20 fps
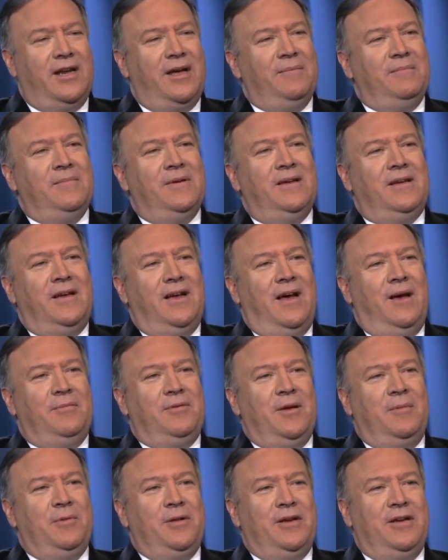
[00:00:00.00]
I'm
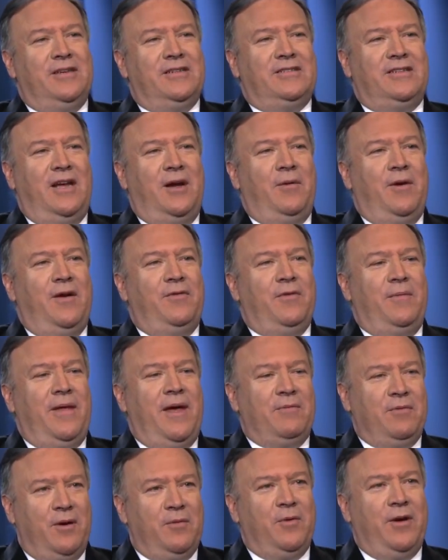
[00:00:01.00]
simply going to stay away from
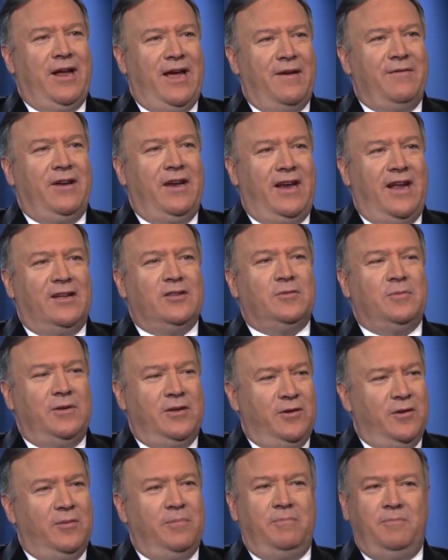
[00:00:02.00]
that. When we have an
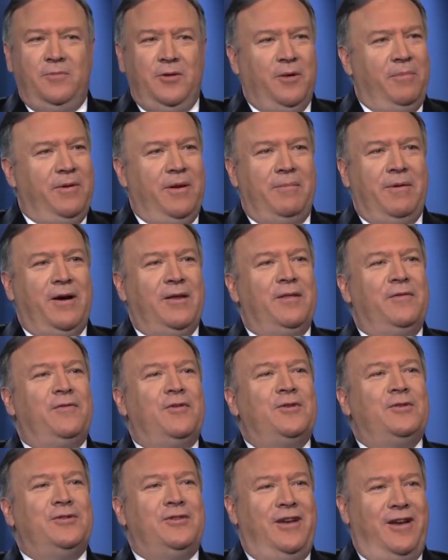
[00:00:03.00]
announcement, you'll be among the
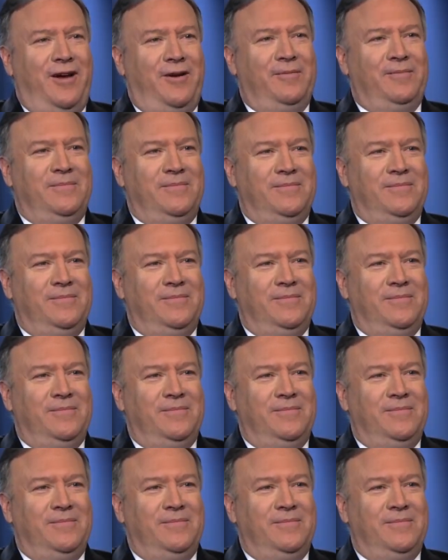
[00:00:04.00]
first to know.